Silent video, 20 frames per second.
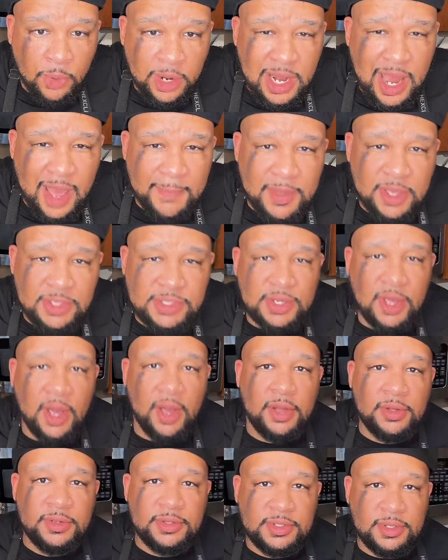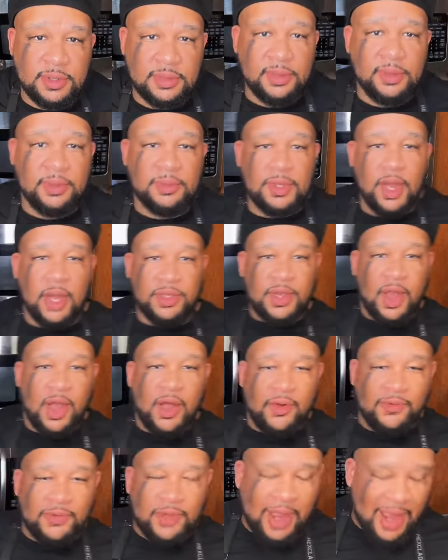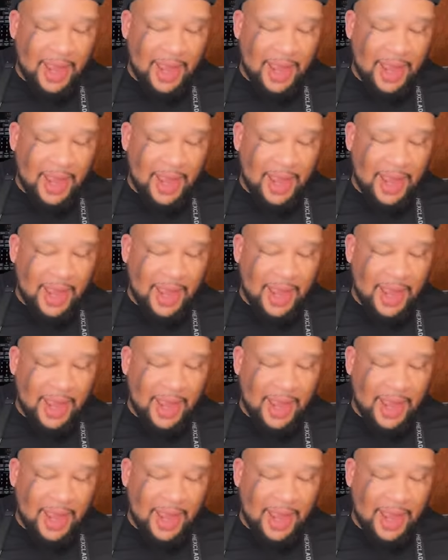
What did I miss, y'all? y'all?